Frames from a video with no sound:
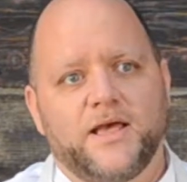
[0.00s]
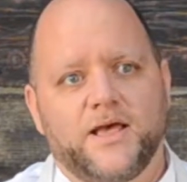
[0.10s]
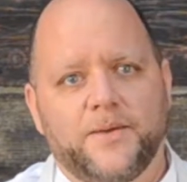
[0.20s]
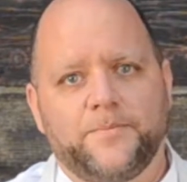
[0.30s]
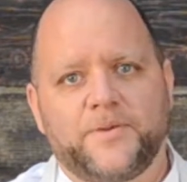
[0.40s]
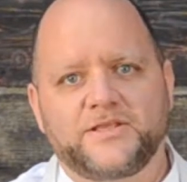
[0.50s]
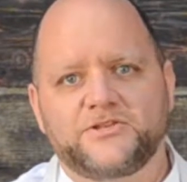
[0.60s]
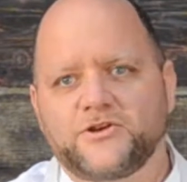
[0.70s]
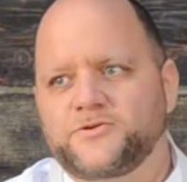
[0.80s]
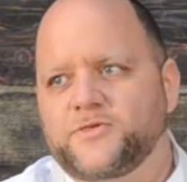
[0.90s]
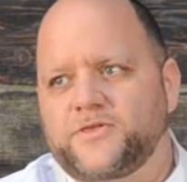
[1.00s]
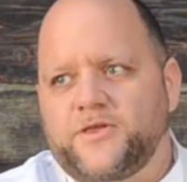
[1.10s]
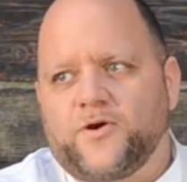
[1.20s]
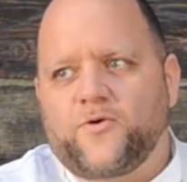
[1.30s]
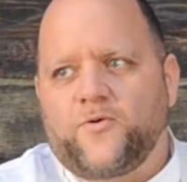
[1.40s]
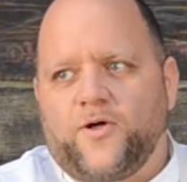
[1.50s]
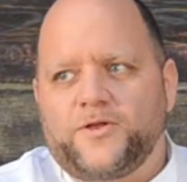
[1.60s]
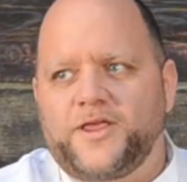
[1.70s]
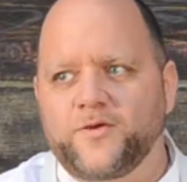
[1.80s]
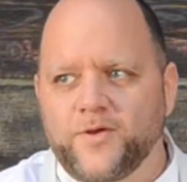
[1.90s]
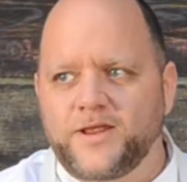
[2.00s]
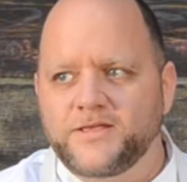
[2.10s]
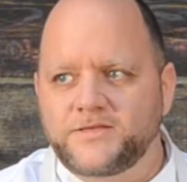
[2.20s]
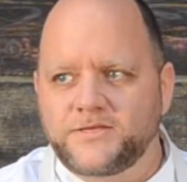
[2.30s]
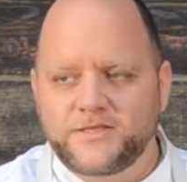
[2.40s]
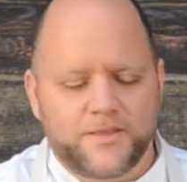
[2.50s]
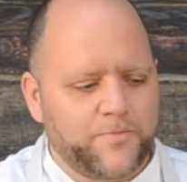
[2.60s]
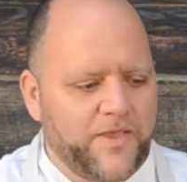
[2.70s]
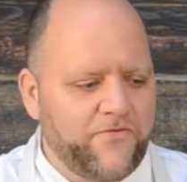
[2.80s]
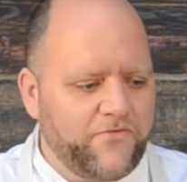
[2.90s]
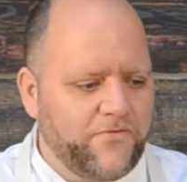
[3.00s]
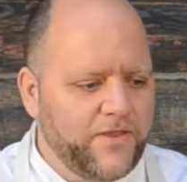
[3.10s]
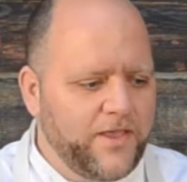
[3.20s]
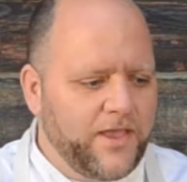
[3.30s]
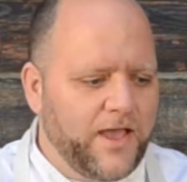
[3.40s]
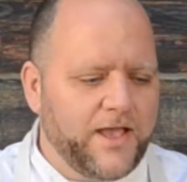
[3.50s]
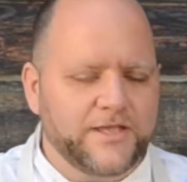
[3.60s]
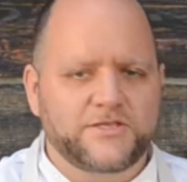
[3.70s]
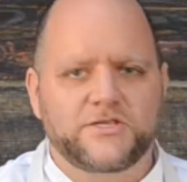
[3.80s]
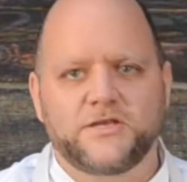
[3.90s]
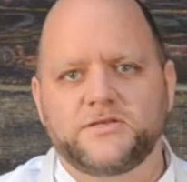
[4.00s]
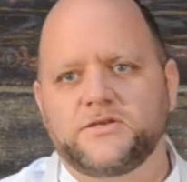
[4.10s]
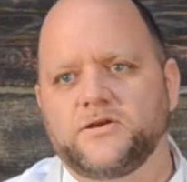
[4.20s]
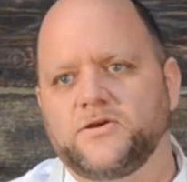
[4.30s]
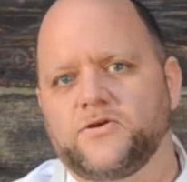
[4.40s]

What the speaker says: But it starts with, you know, quality ingredients. The beef is a